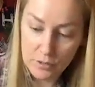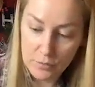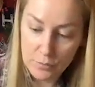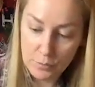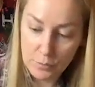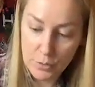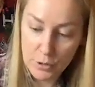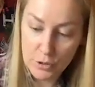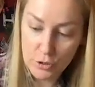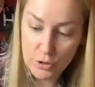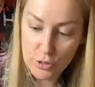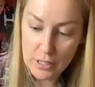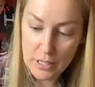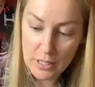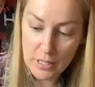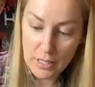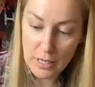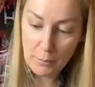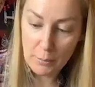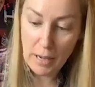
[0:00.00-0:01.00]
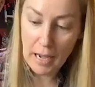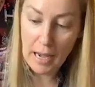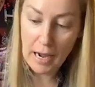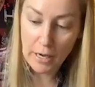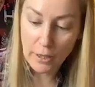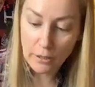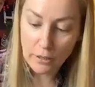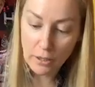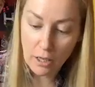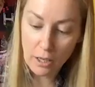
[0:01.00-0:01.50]
put your
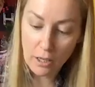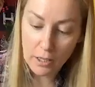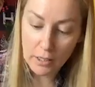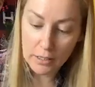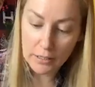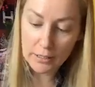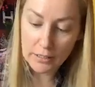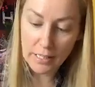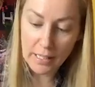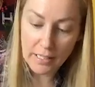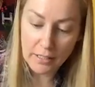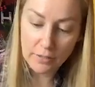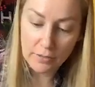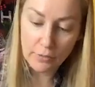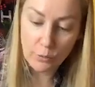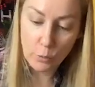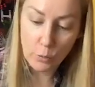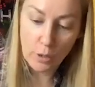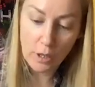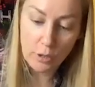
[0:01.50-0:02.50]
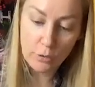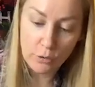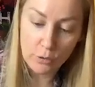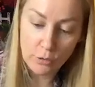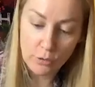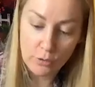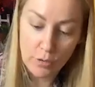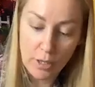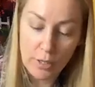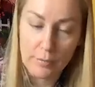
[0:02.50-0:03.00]
iron on like 400
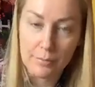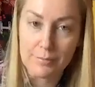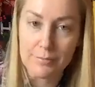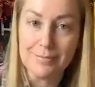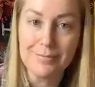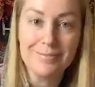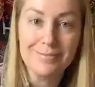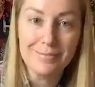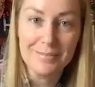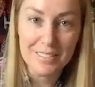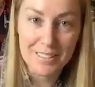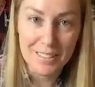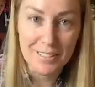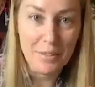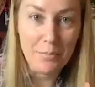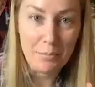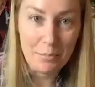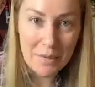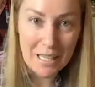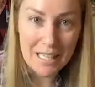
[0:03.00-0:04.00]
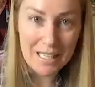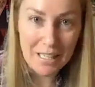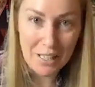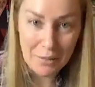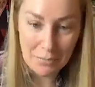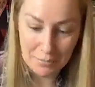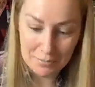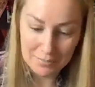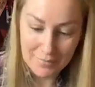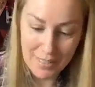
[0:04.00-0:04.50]

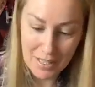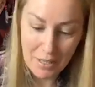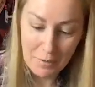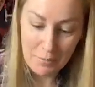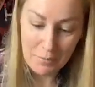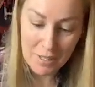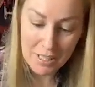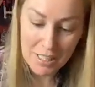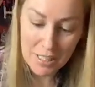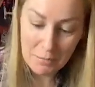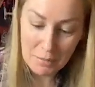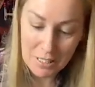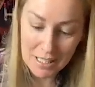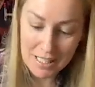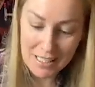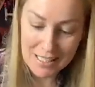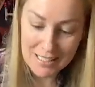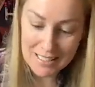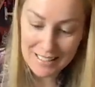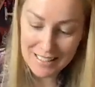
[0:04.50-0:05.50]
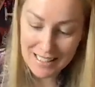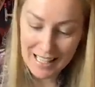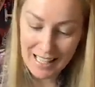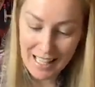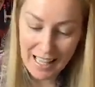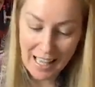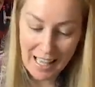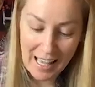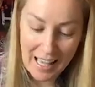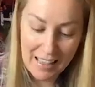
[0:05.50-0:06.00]
medium heat,
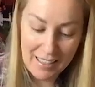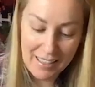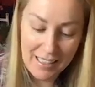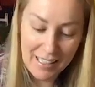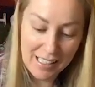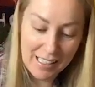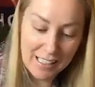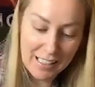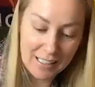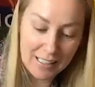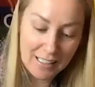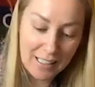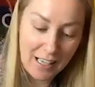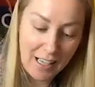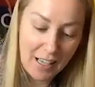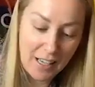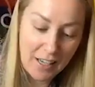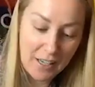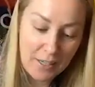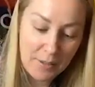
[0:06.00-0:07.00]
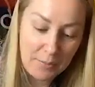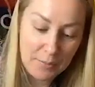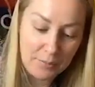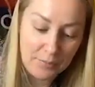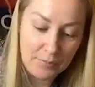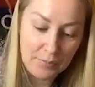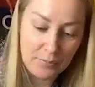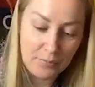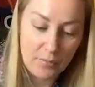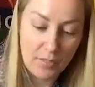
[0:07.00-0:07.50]
and then
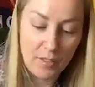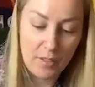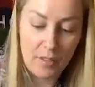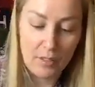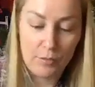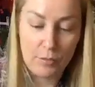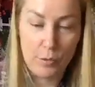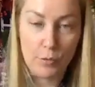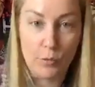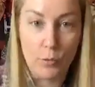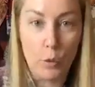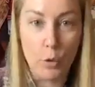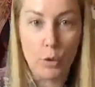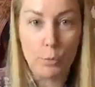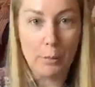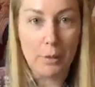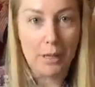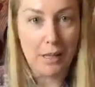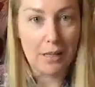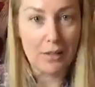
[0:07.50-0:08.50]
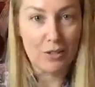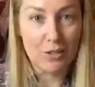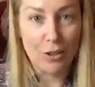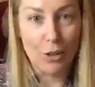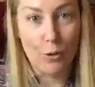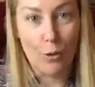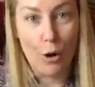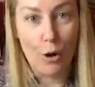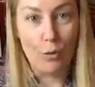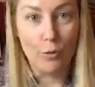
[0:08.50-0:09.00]
for 4 minutes
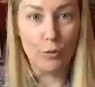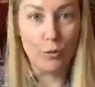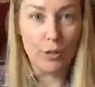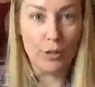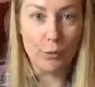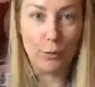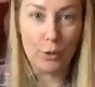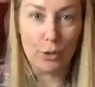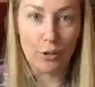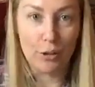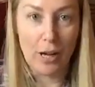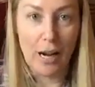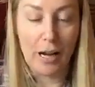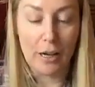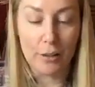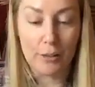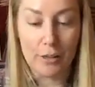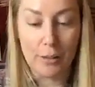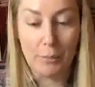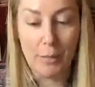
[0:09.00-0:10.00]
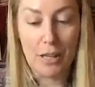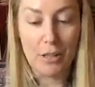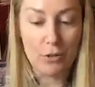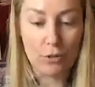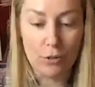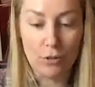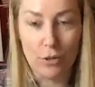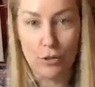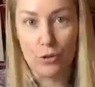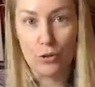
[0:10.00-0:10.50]
go over it with your iron and make sure
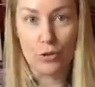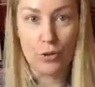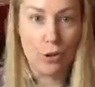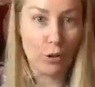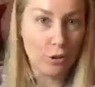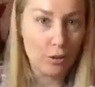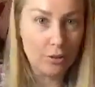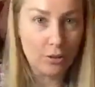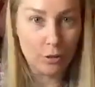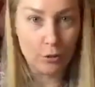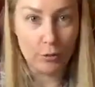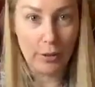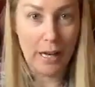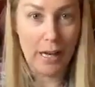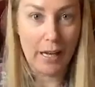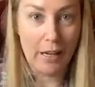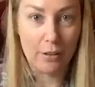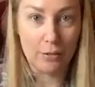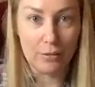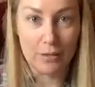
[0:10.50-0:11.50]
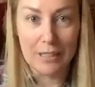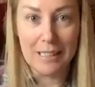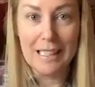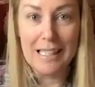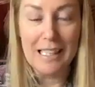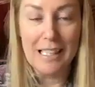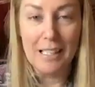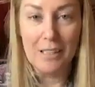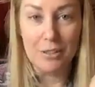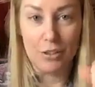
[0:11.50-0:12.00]
that you're circling around.
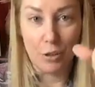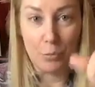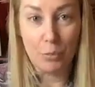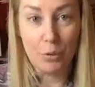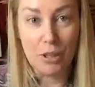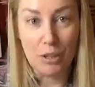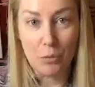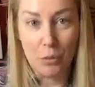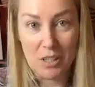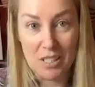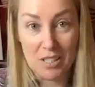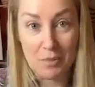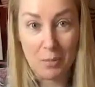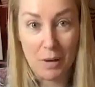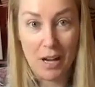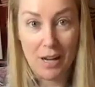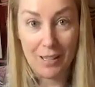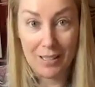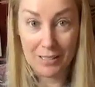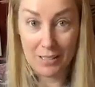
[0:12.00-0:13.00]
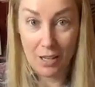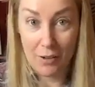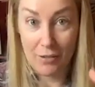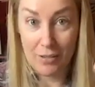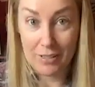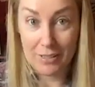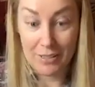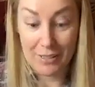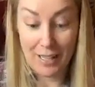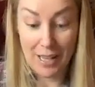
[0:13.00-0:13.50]
Don't put it in one spot because
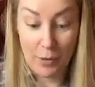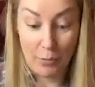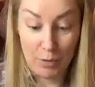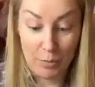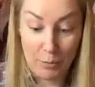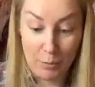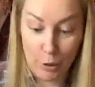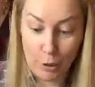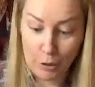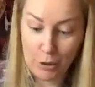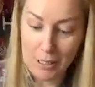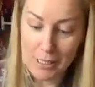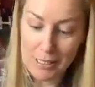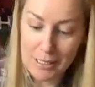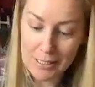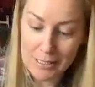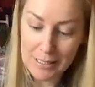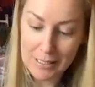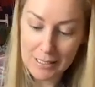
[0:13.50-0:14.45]
obviously that would burn it,